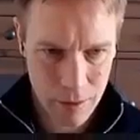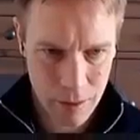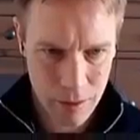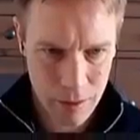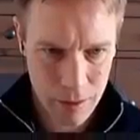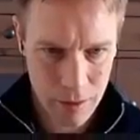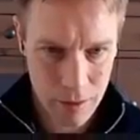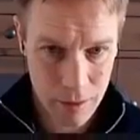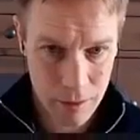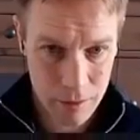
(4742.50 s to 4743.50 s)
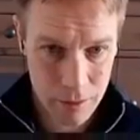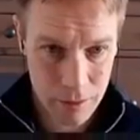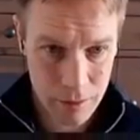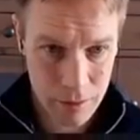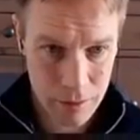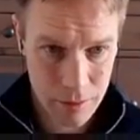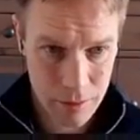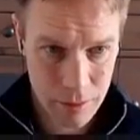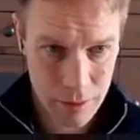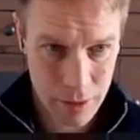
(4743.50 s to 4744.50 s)
the
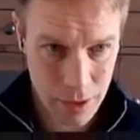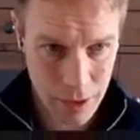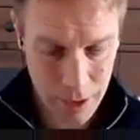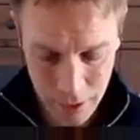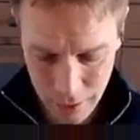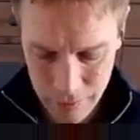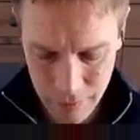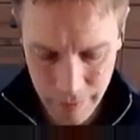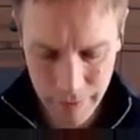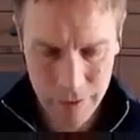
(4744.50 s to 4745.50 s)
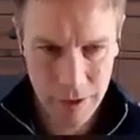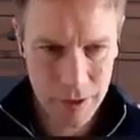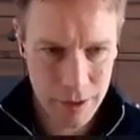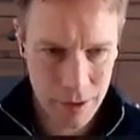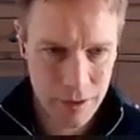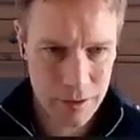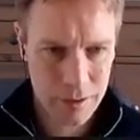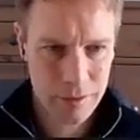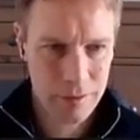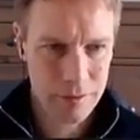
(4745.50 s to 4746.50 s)
index where we're inserting it.
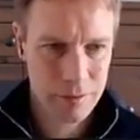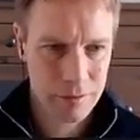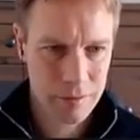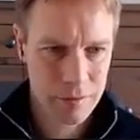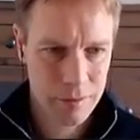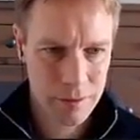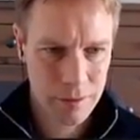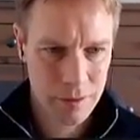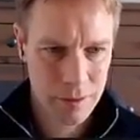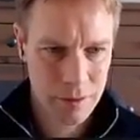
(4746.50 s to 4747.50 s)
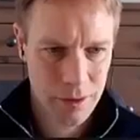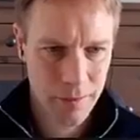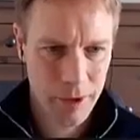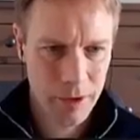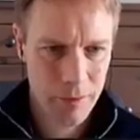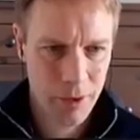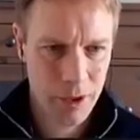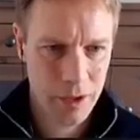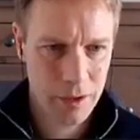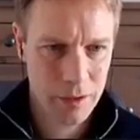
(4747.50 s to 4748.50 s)
Then we're gonna put
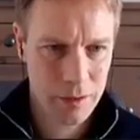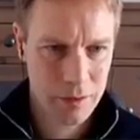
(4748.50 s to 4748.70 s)
in